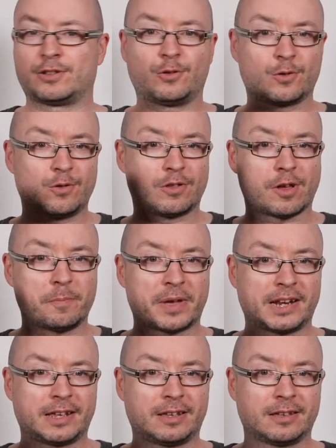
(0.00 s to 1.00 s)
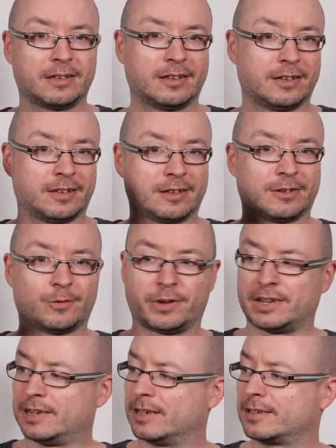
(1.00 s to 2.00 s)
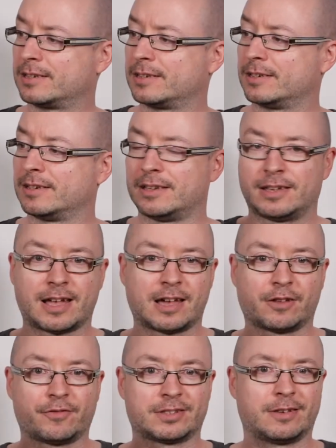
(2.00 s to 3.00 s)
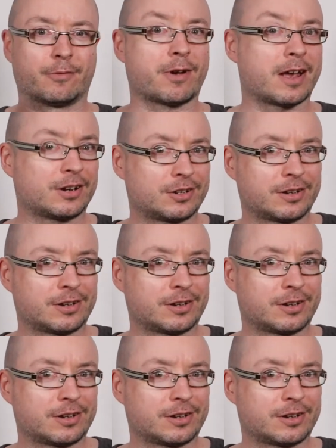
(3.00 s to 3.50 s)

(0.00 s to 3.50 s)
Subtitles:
a local company doing this out of his garage.